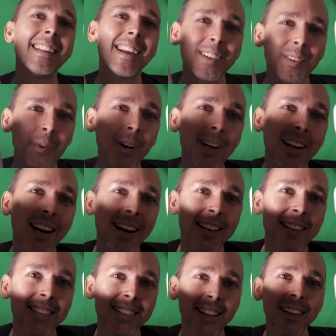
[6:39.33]
that's why
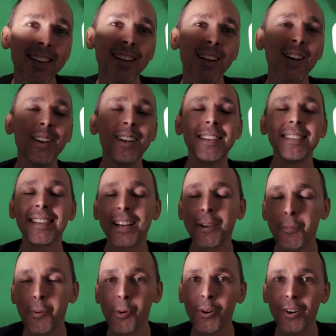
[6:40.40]
I say
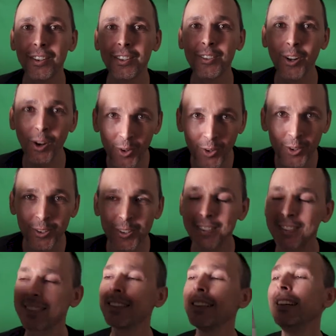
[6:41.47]
Singapore
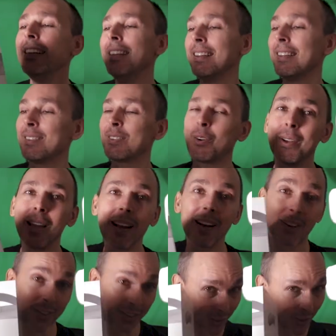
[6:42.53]
dollars. So
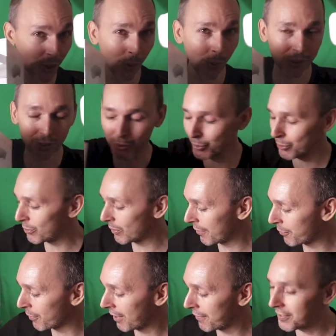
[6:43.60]
yeah, you know what to do.
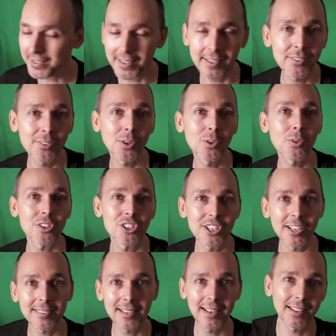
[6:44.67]
If you haven't done so,
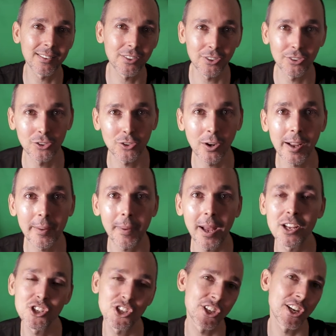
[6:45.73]
just click the subscribe
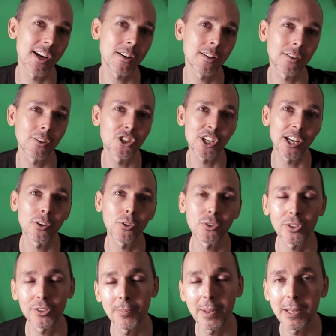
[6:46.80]
and share the channel
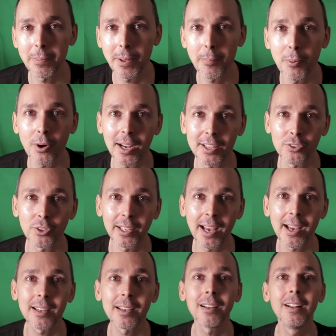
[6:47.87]
to as many people as you
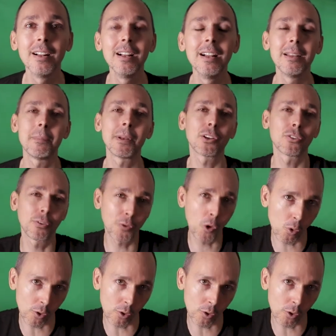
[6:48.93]
can, because of